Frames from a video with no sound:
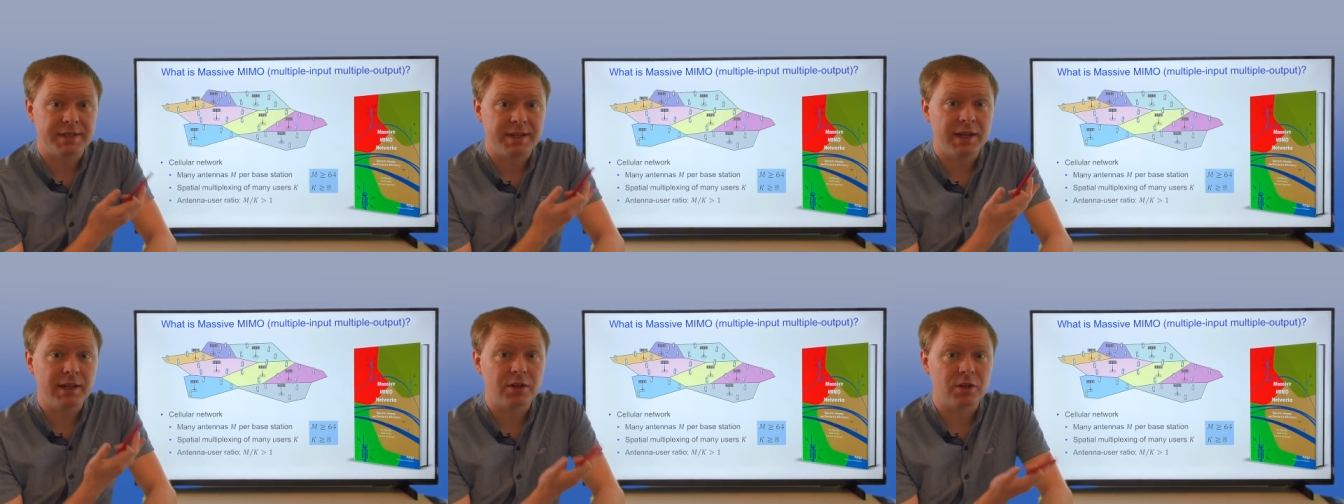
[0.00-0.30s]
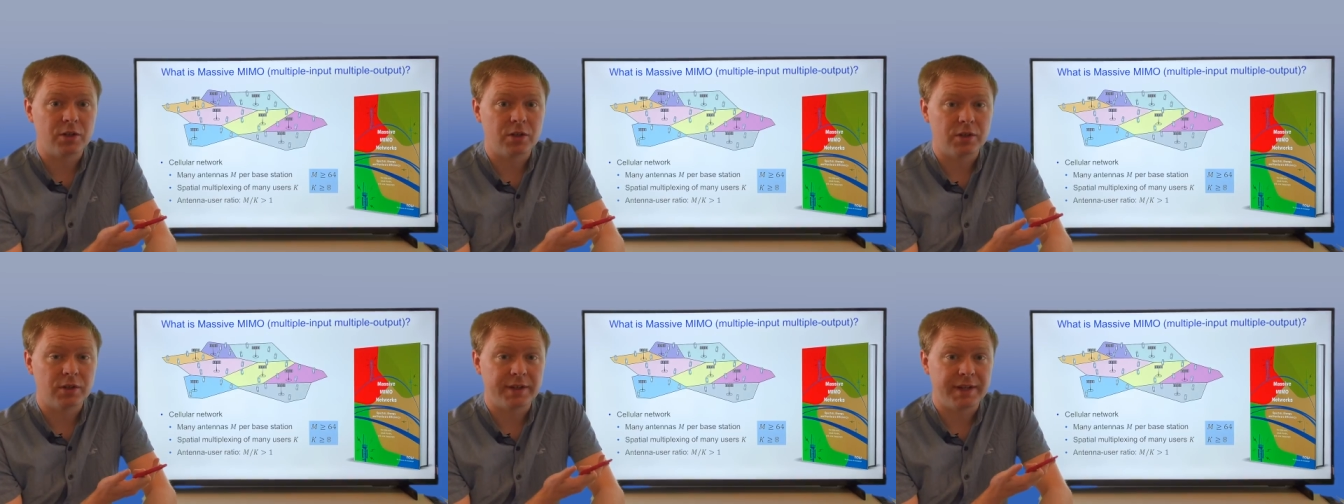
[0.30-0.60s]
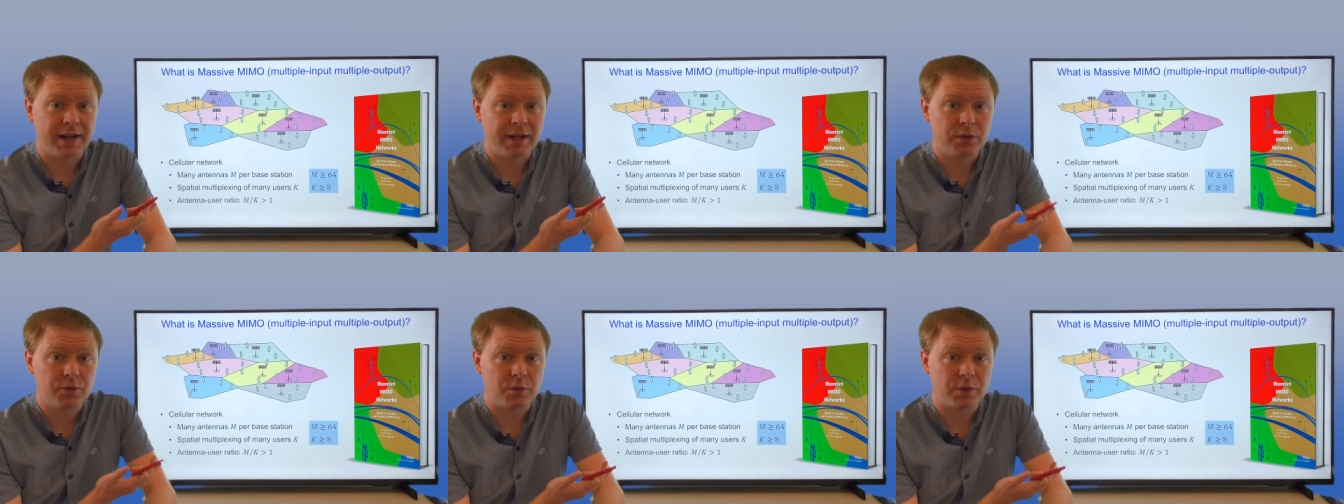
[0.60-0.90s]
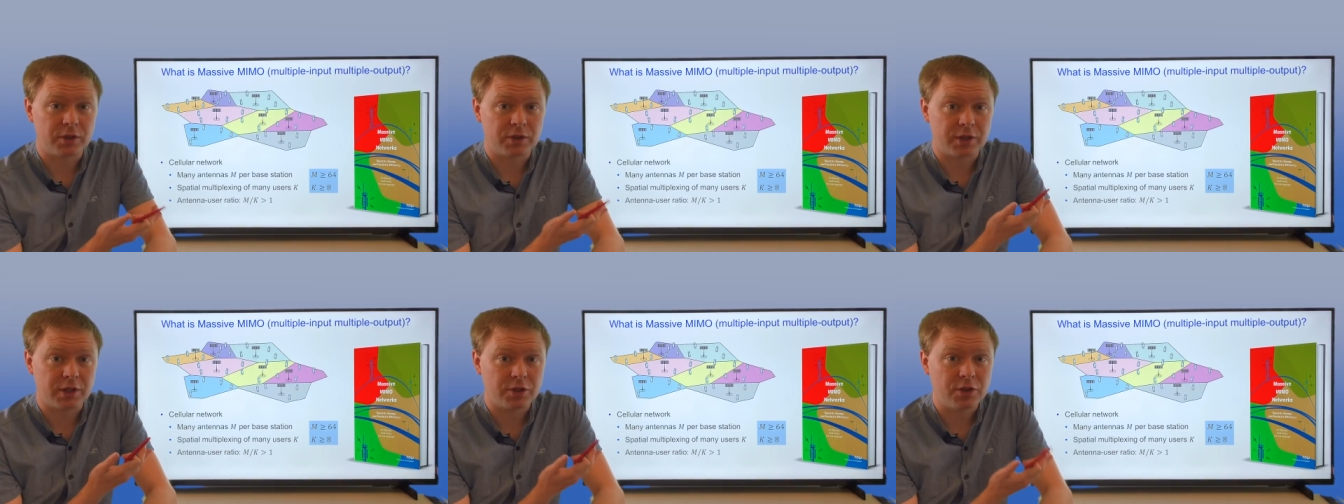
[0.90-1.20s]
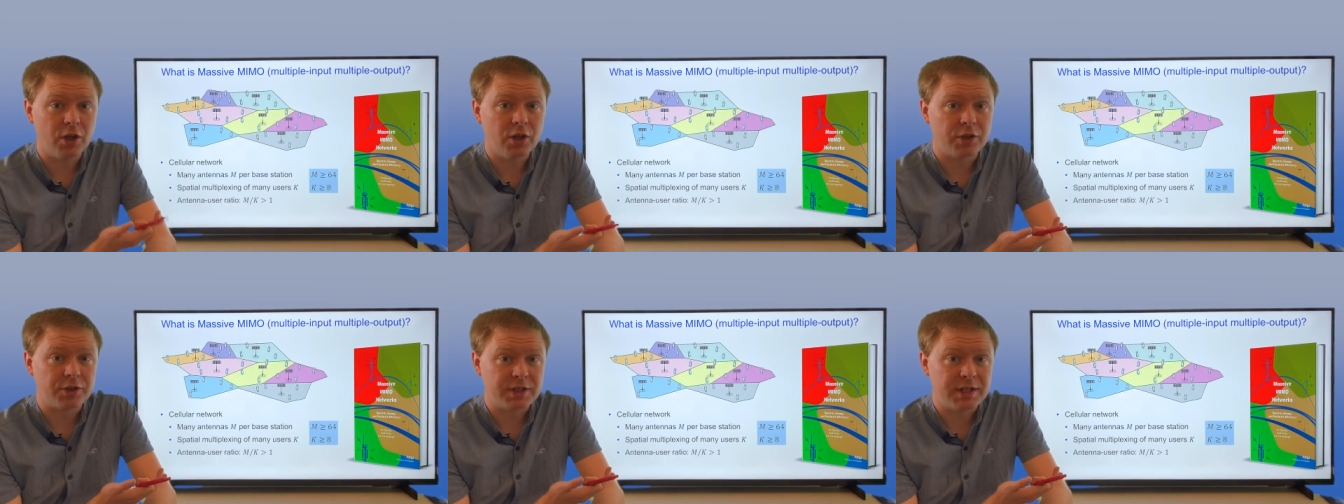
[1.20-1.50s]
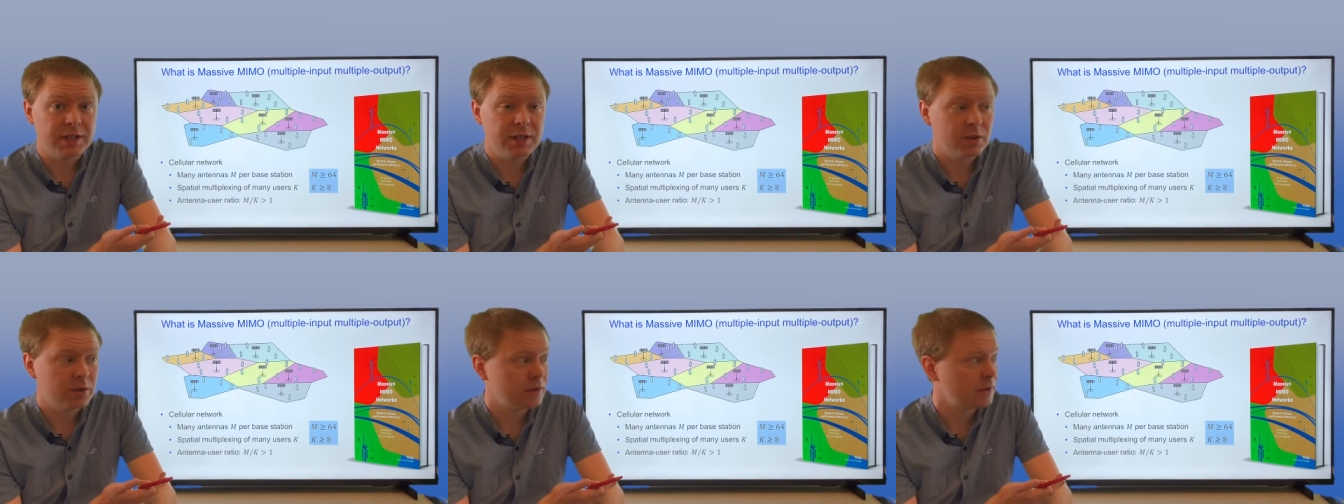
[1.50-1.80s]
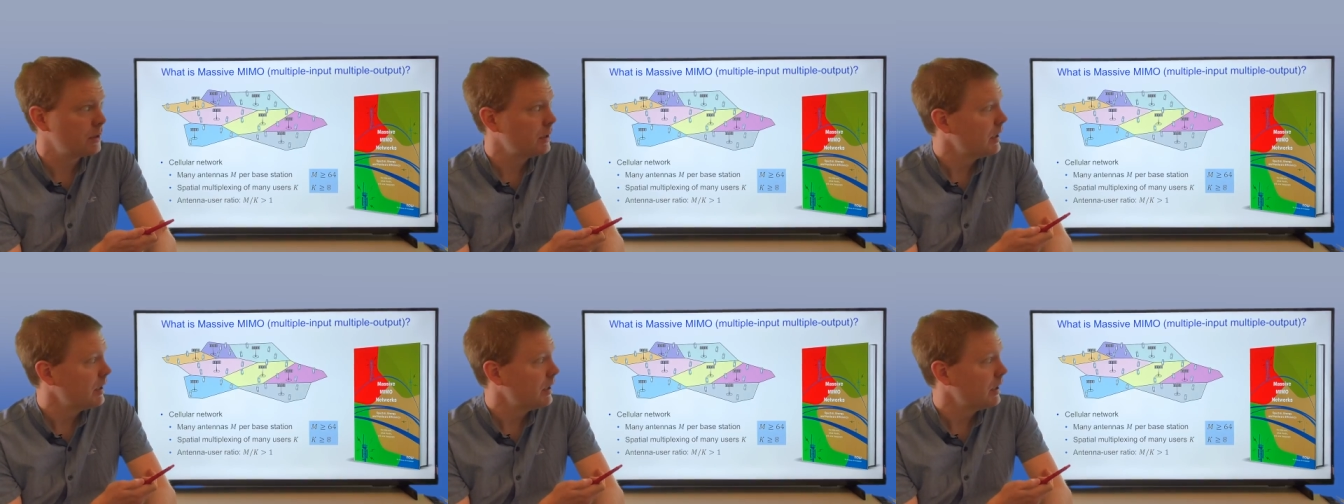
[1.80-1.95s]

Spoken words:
cellular network technology